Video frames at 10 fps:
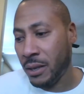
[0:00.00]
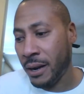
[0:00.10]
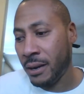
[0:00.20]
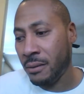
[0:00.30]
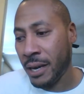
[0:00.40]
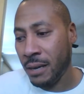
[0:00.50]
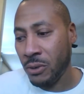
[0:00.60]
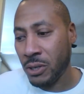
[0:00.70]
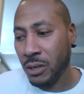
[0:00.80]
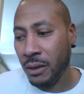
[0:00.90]
and then
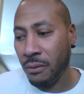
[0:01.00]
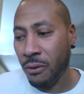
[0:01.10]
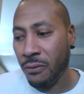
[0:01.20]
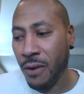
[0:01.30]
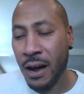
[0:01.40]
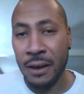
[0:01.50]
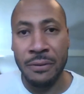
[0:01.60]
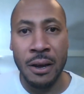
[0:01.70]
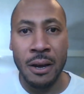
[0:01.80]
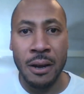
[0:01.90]
ABC with
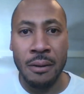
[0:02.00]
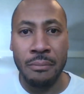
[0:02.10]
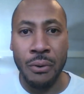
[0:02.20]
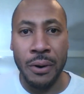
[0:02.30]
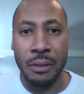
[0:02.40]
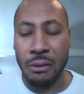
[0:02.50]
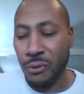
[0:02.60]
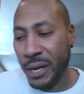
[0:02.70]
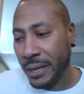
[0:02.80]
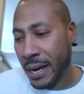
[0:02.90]

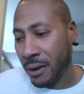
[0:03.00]
5.3.